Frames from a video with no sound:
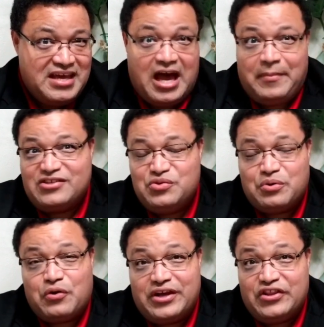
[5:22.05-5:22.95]
I'm actually
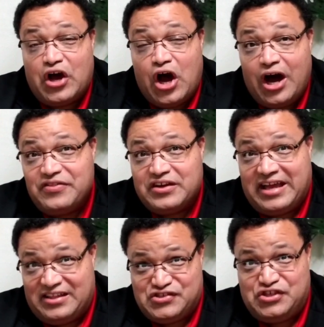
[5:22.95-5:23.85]
recording it on the
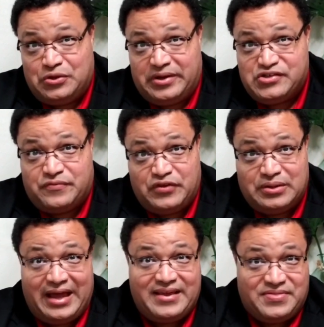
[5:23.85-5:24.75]
Galaxy Note 8, so if you
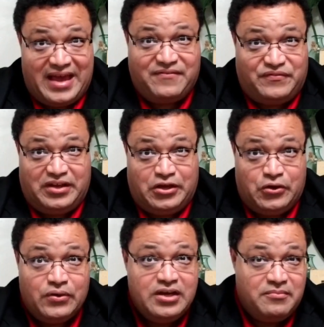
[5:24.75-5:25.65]
like that video,